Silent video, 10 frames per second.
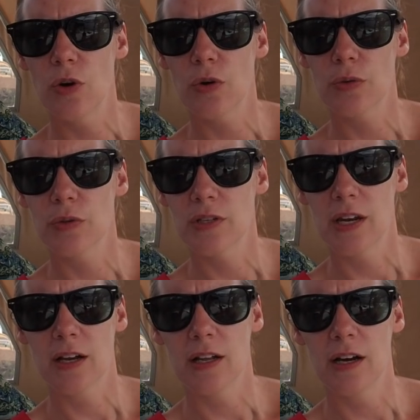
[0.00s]
go through the
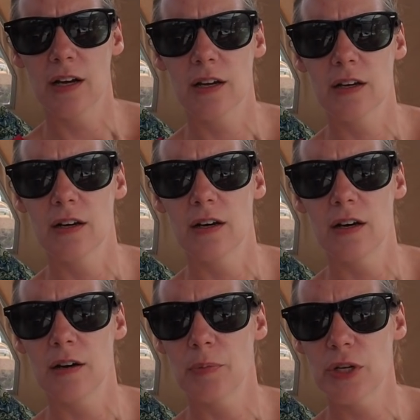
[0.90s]
ten o'clock
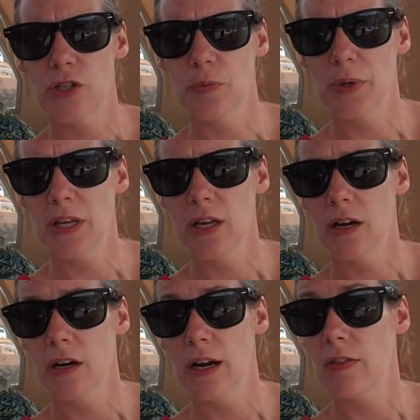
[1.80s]
uh, bridge opening
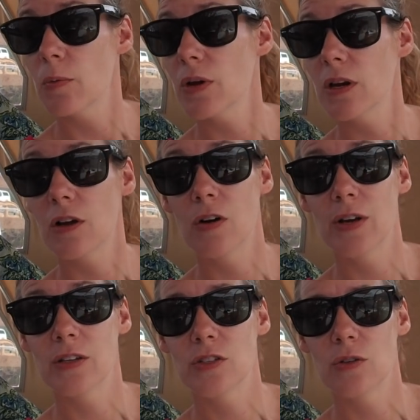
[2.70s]
here, and then we're going to
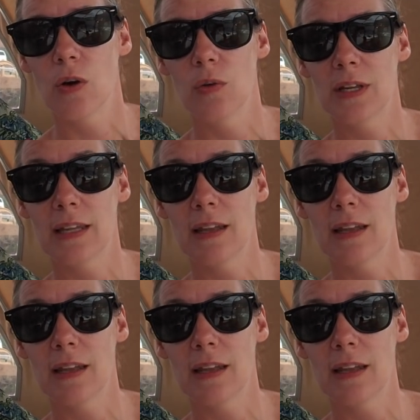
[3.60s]
go into the only